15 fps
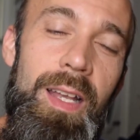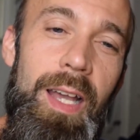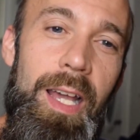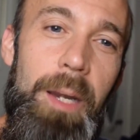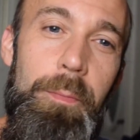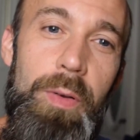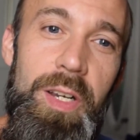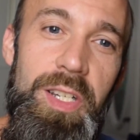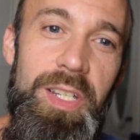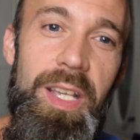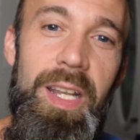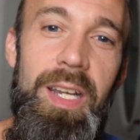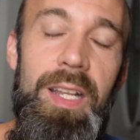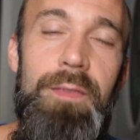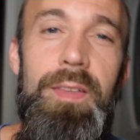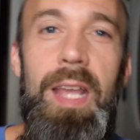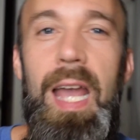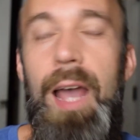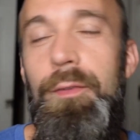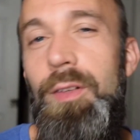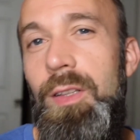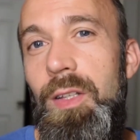I'd appreciate it if you
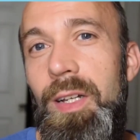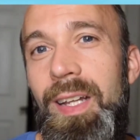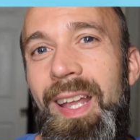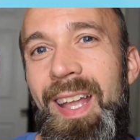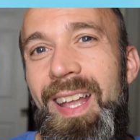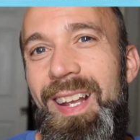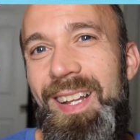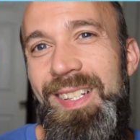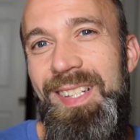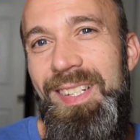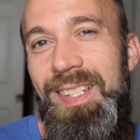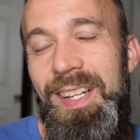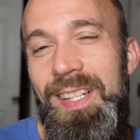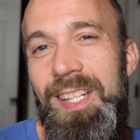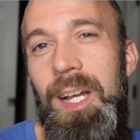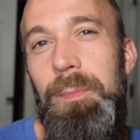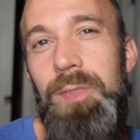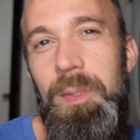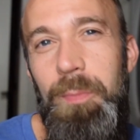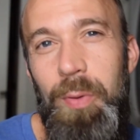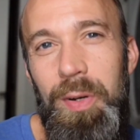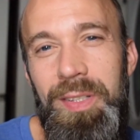have a look, because it does help
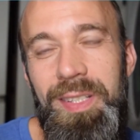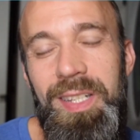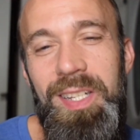support this